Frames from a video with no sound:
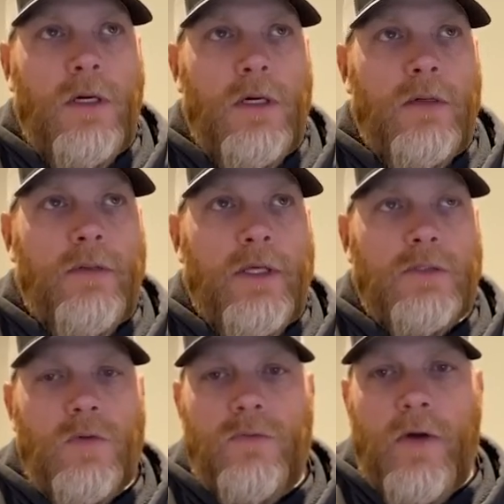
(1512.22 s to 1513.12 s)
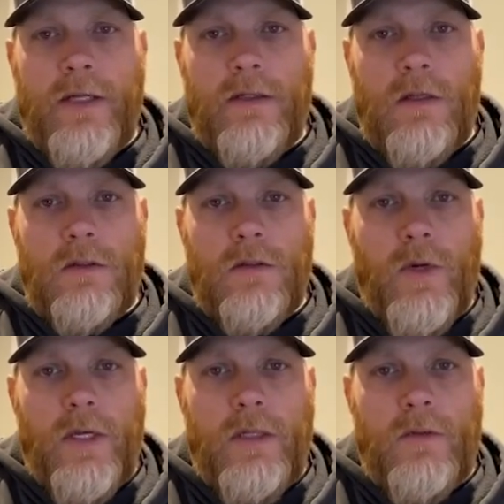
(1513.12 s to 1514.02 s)
things we're finding along the
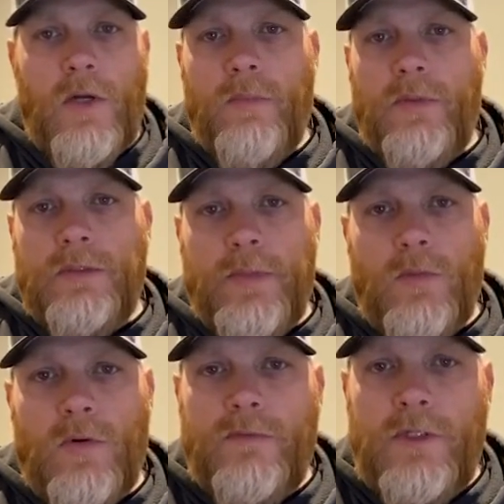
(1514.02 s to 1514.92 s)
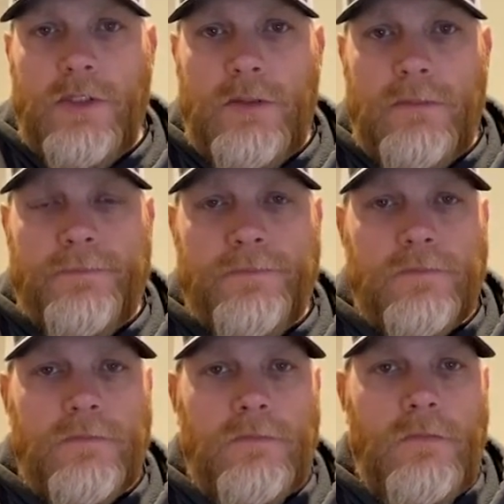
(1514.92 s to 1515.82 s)
way that will help us be more efficient
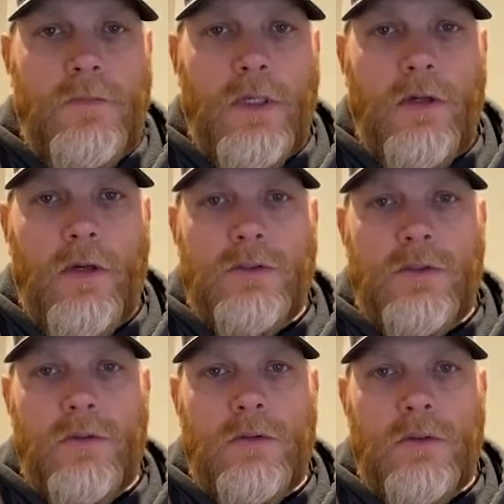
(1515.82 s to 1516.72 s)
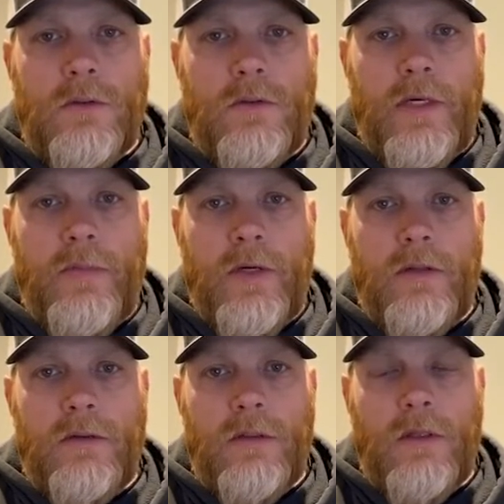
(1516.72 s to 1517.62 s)
and also create a
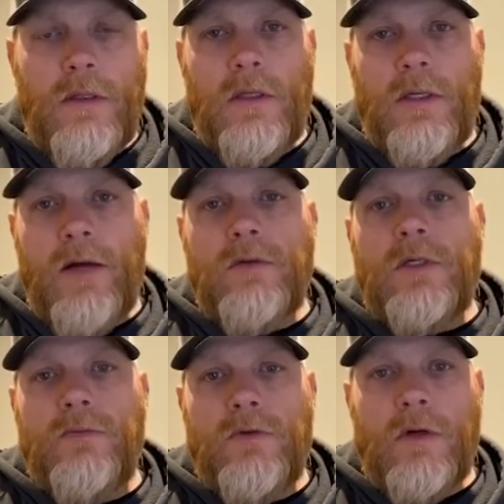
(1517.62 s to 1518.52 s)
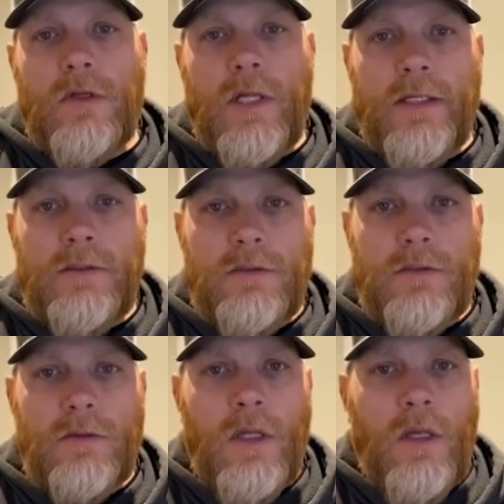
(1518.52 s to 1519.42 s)
better outcome for our clients.
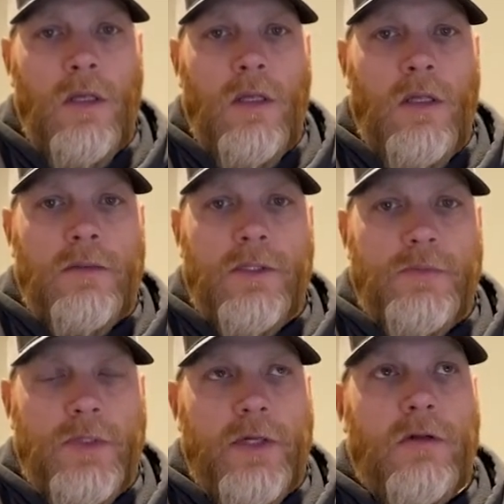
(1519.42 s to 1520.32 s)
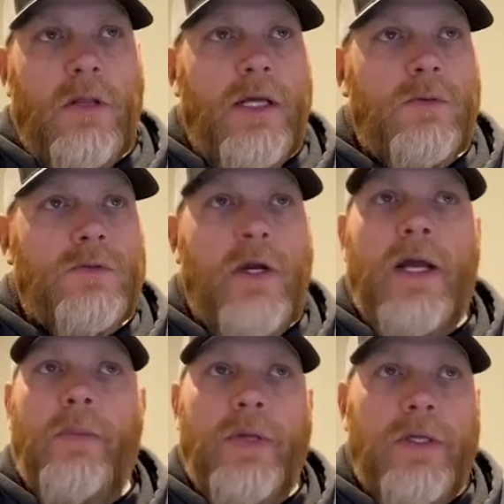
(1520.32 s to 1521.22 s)
So this particular client was very
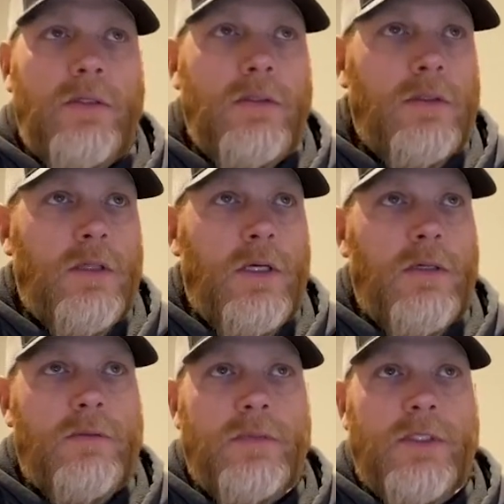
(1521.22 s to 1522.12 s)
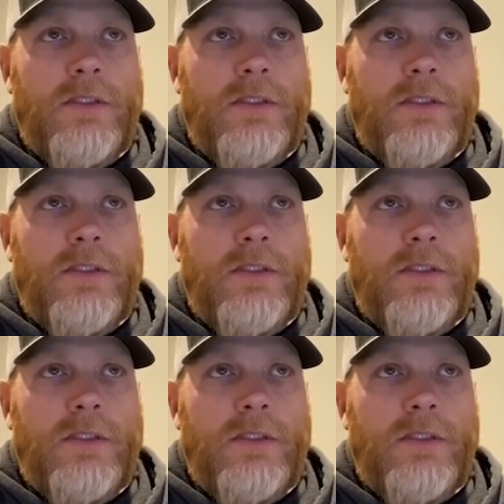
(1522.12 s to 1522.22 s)
happy. This